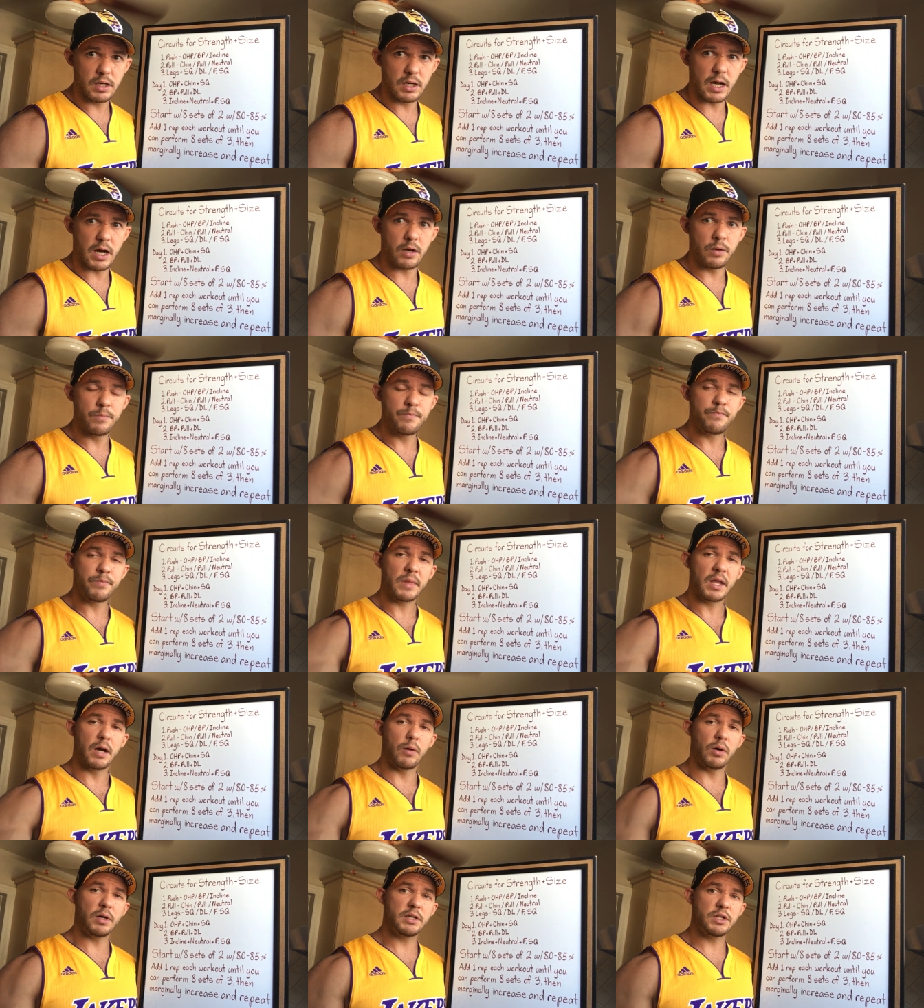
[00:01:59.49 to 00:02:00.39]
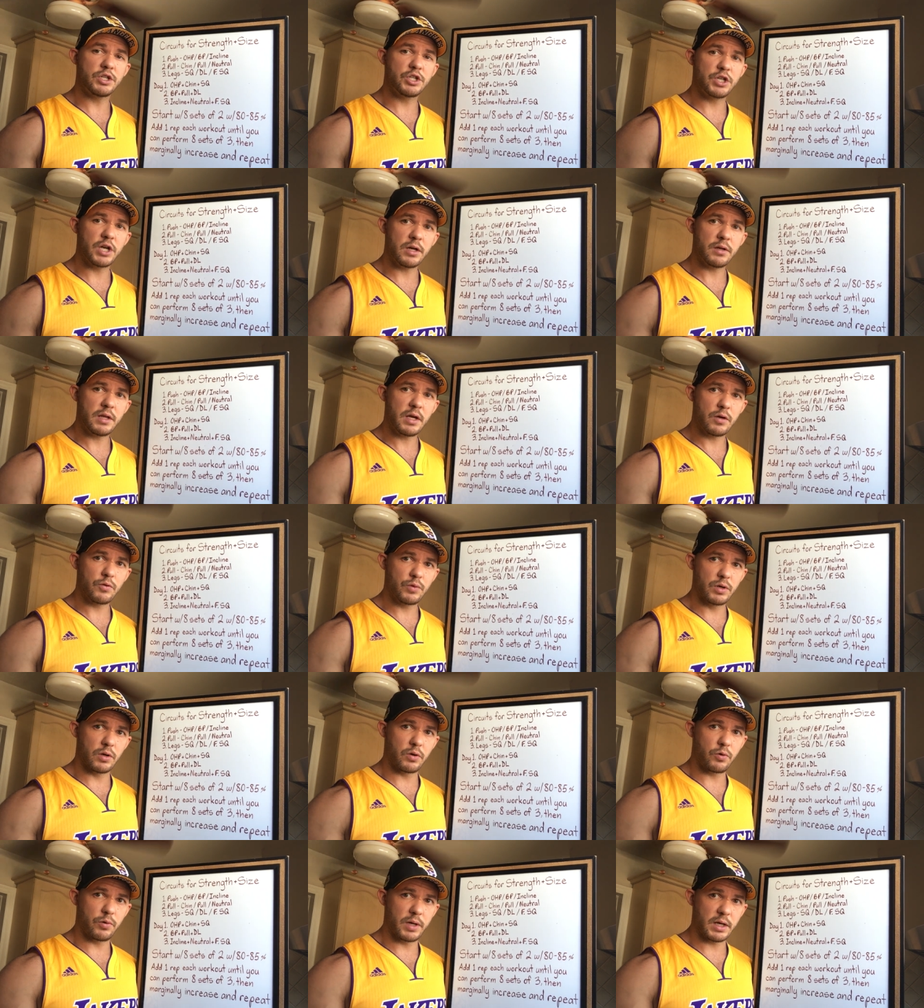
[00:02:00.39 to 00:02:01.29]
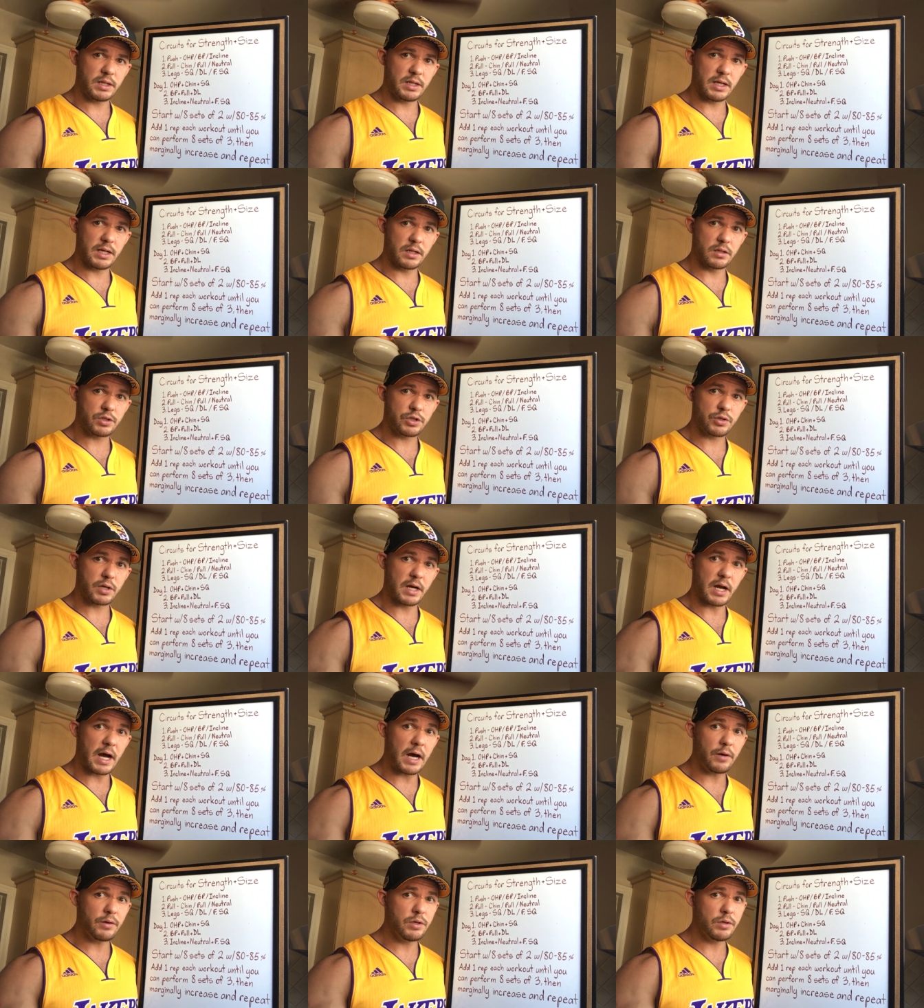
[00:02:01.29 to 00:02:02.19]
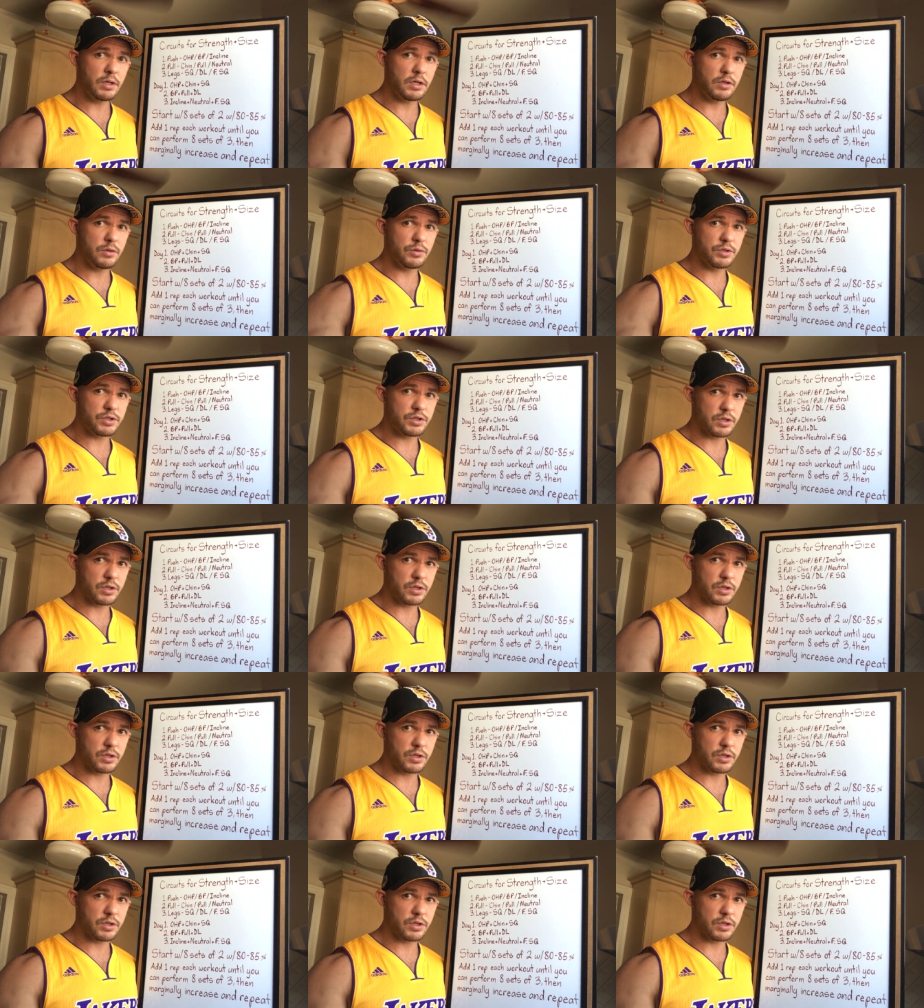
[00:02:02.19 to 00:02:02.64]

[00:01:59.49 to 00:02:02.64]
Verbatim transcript: Now, I wanted to share that real quick to illustrate how you could use